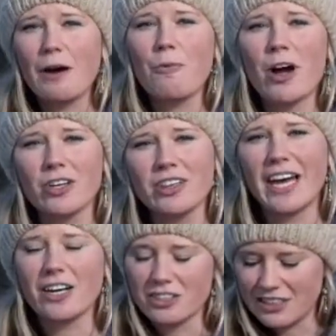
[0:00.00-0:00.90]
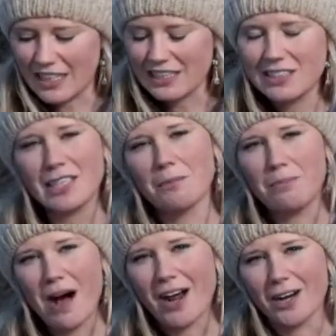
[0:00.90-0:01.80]
that water layer sinks to the
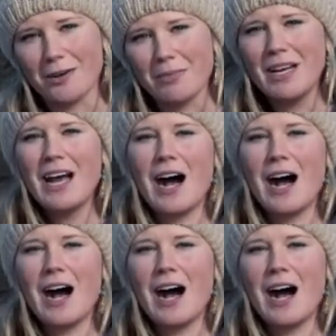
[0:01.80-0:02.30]
bottom